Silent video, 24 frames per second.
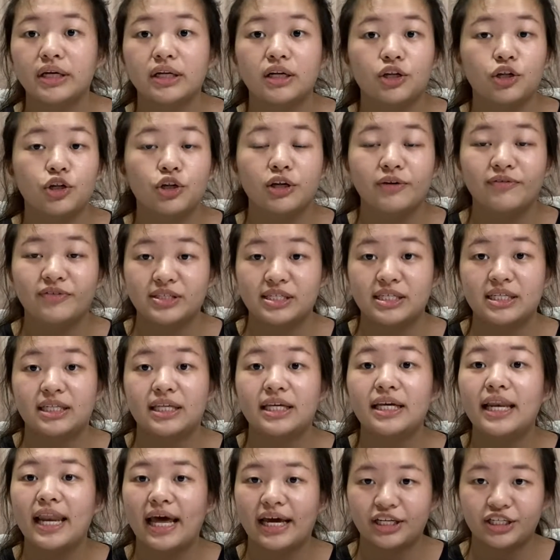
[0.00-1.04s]
a university
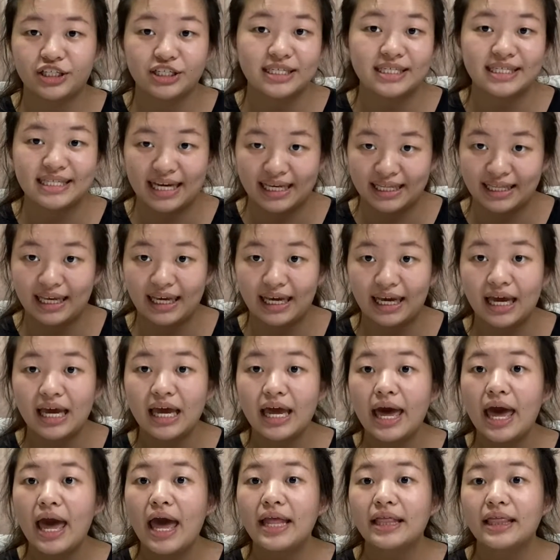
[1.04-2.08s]
lecture setting.
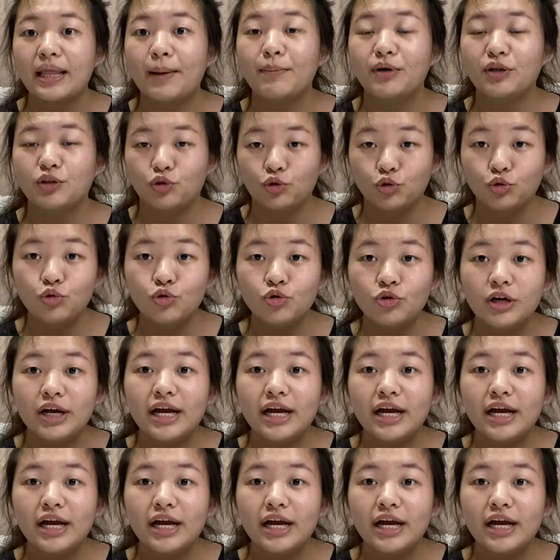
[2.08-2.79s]
Number two,